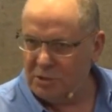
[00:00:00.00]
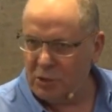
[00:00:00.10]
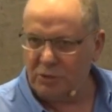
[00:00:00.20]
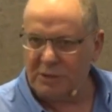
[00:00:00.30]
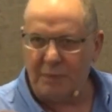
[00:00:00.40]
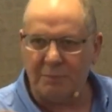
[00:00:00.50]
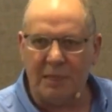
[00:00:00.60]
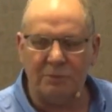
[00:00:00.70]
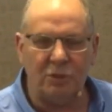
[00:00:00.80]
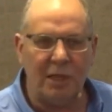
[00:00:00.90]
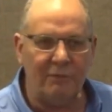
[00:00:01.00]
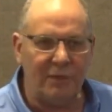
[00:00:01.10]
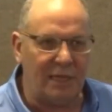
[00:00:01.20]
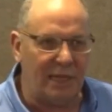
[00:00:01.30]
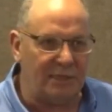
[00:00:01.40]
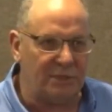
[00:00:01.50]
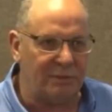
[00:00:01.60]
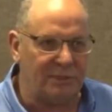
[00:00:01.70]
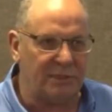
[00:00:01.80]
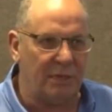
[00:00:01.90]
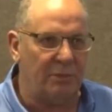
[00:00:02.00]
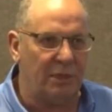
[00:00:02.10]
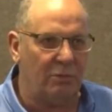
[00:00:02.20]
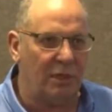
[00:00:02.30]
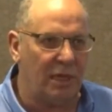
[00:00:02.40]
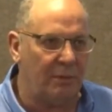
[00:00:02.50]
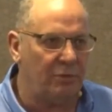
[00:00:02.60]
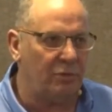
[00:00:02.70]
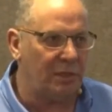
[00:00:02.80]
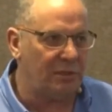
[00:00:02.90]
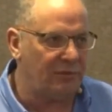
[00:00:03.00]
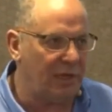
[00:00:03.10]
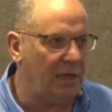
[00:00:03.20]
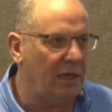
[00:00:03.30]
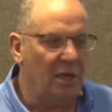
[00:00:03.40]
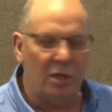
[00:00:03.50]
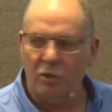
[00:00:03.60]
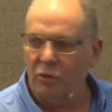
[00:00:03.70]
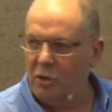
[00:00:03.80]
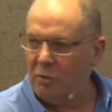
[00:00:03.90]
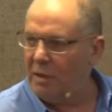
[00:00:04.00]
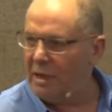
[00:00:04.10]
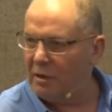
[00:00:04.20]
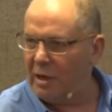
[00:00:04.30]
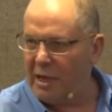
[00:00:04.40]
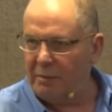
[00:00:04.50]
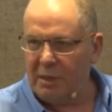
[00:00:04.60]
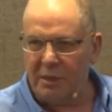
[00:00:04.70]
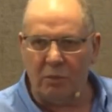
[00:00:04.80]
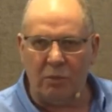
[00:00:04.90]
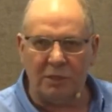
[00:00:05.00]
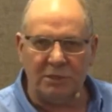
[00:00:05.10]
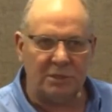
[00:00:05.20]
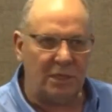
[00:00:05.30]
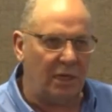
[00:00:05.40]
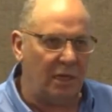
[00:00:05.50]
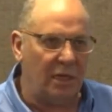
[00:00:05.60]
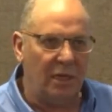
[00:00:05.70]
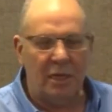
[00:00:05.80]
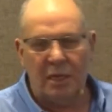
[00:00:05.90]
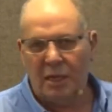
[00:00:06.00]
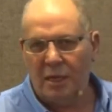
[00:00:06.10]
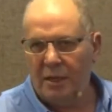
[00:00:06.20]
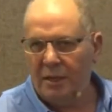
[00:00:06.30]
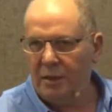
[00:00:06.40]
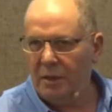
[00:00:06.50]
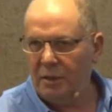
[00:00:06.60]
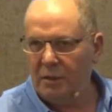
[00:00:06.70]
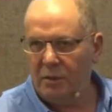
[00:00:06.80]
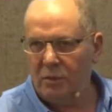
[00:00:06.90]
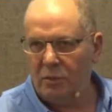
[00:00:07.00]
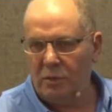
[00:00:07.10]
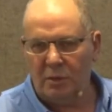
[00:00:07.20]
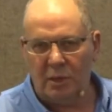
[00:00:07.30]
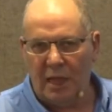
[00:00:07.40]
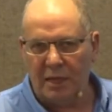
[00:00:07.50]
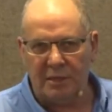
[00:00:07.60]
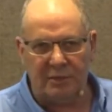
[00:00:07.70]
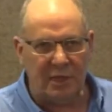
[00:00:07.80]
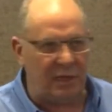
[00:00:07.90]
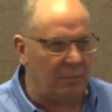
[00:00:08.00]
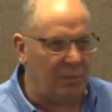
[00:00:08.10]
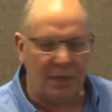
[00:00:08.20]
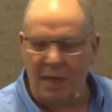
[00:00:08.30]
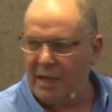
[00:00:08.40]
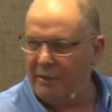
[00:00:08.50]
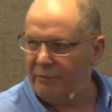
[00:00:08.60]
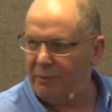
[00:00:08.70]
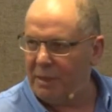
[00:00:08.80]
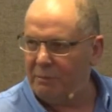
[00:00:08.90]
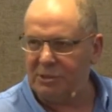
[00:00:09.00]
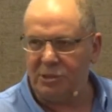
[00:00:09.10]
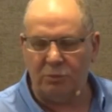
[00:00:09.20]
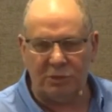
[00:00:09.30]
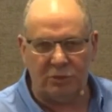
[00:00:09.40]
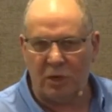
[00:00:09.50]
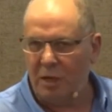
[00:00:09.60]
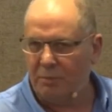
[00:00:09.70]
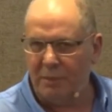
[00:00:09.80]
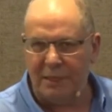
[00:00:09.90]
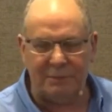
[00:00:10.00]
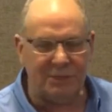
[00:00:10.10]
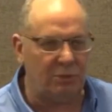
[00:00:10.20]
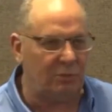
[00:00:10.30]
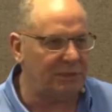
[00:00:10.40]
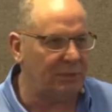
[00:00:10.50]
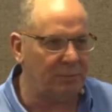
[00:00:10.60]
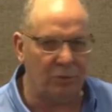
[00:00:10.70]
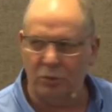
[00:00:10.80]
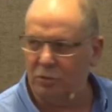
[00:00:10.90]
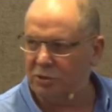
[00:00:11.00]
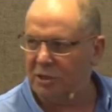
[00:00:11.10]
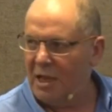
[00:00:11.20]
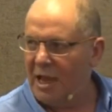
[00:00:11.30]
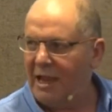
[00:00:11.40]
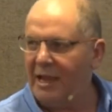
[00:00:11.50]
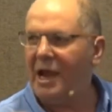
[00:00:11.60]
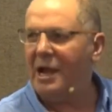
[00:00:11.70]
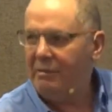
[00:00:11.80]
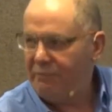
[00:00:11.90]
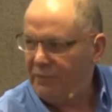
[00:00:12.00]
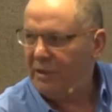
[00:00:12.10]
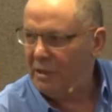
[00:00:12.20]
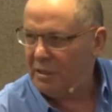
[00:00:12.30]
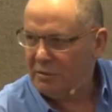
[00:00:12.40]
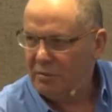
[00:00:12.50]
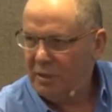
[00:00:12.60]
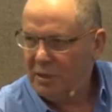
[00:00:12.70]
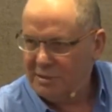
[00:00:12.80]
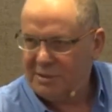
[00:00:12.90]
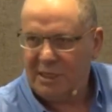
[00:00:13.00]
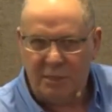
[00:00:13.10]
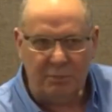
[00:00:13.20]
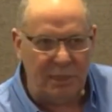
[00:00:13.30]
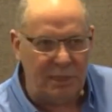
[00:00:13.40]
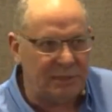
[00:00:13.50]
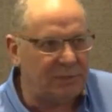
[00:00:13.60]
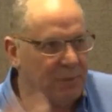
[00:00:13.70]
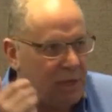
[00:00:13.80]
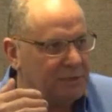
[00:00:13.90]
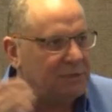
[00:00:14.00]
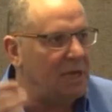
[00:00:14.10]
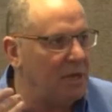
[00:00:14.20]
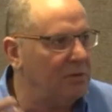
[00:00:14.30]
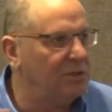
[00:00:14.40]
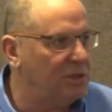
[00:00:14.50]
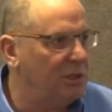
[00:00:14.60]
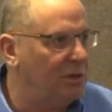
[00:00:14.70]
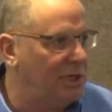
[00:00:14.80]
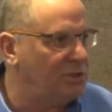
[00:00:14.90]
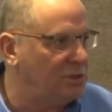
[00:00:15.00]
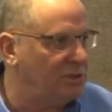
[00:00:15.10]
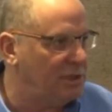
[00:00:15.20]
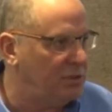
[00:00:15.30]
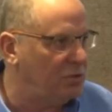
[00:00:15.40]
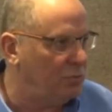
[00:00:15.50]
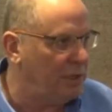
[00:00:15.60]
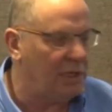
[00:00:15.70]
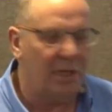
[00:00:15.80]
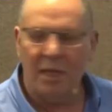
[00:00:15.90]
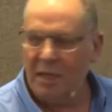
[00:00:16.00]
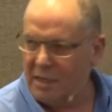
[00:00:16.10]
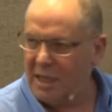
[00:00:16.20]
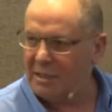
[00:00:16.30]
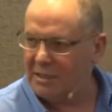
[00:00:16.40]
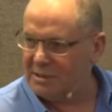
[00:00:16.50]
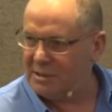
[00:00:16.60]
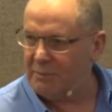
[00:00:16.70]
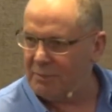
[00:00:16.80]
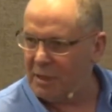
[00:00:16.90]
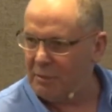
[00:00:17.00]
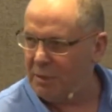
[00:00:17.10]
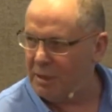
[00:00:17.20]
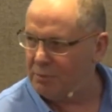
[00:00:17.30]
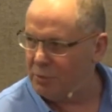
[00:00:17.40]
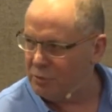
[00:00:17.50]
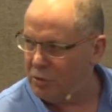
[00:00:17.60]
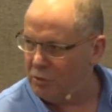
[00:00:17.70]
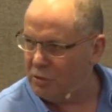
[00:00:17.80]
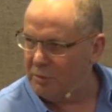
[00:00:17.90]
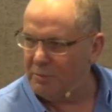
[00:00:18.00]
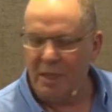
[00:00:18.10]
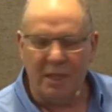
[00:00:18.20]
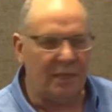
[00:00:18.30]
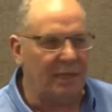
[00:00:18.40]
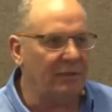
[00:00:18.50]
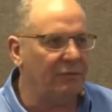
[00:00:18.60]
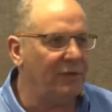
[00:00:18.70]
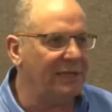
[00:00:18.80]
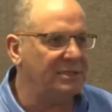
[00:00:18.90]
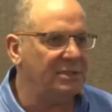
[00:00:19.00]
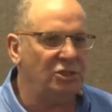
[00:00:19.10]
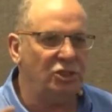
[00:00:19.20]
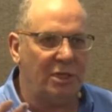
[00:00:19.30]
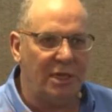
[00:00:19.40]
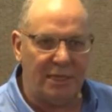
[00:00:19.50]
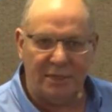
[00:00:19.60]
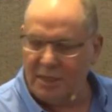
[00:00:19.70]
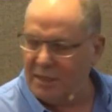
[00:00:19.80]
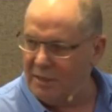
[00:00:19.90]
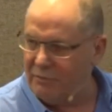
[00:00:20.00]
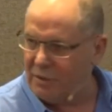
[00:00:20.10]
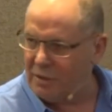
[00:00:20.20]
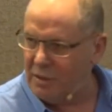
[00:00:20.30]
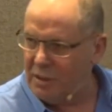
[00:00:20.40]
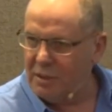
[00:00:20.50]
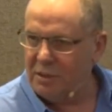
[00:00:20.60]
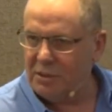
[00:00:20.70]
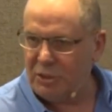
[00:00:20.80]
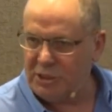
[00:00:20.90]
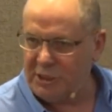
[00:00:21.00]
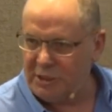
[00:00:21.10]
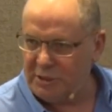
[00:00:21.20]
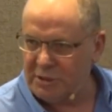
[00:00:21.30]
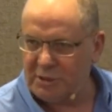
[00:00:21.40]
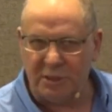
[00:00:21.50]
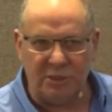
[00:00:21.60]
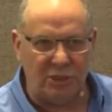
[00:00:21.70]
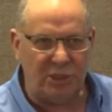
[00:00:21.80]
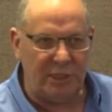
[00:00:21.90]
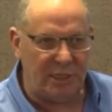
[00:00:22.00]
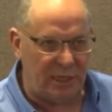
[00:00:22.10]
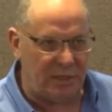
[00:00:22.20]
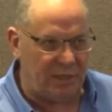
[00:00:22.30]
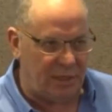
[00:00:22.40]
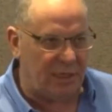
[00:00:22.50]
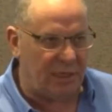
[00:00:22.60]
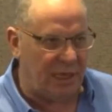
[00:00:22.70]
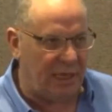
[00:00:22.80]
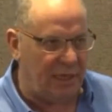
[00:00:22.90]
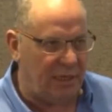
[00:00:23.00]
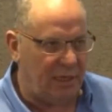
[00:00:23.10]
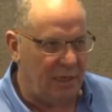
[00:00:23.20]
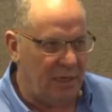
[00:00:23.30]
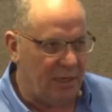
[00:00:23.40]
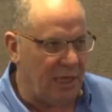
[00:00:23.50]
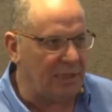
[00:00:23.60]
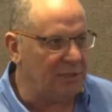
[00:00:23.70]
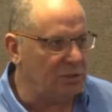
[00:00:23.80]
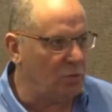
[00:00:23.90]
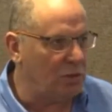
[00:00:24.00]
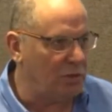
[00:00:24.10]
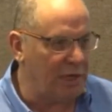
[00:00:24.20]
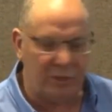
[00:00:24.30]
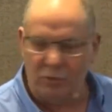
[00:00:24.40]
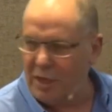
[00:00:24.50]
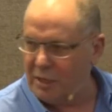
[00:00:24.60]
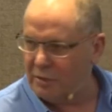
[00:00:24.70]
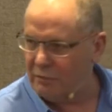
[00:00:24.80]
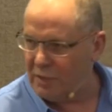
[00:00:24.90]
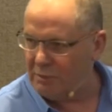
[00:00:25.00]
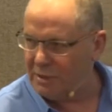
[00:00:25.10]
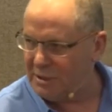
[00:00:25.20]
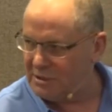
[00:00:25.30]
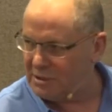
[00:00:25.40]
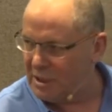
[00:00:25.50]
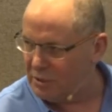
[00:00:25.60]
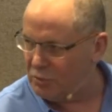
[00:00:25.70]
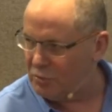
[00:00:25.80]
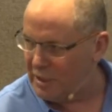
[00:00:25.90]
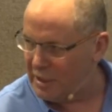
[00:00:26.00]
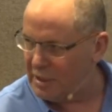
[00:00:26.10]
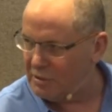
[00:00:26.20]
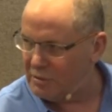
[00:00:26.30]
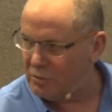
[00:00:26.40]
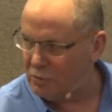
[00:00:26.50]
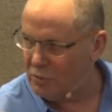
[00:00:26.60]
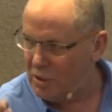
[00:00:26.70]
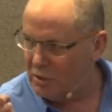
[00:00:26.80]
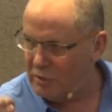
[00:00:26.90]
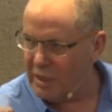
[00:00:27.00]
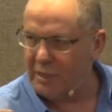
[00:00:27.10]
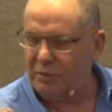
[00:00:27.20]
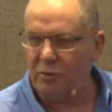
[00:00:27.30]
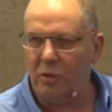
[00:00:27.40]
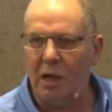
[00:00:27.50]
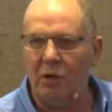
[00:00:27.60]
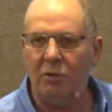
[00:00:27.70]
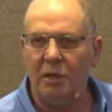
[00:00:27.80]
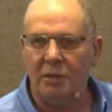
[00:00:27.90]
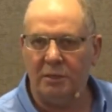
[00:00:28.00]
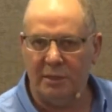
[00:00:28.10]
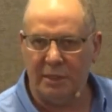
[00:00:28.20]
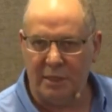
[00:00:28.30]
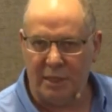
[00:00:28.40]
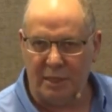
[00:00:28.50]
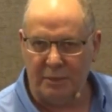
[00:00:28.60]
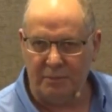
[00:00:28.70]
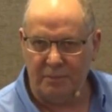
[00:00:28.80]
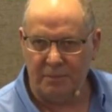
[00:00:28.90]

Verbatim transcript: So sometimes you have a case when somebody will come to you and say, you know, my grandmother was uh, uh, had a terrible life. Maybe she was robbed. Maybe she was abused, and I feel it. It's in me. It's passed down the generations into me. That is something about plutonium that affects the genetic level, the genes, the, gen- the DNA. That is what radioactive remedies get to. They get to right to our DNA.